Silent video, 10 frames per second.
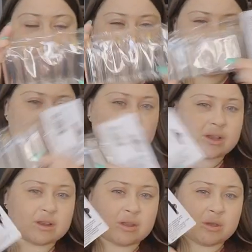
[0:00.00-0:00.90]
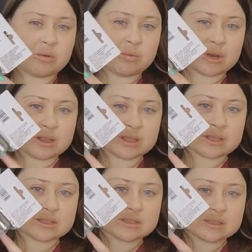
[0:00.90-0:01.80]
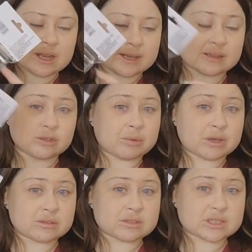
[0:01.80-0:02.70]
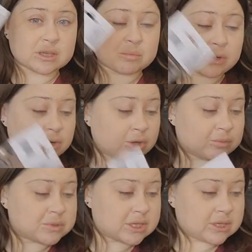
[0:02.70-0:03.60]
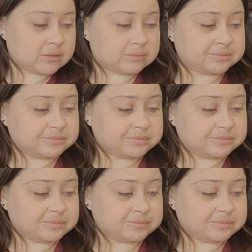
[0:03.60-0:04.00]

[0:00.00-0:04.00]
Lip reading: you may want one of these tiny little bottles to keep your herbs in.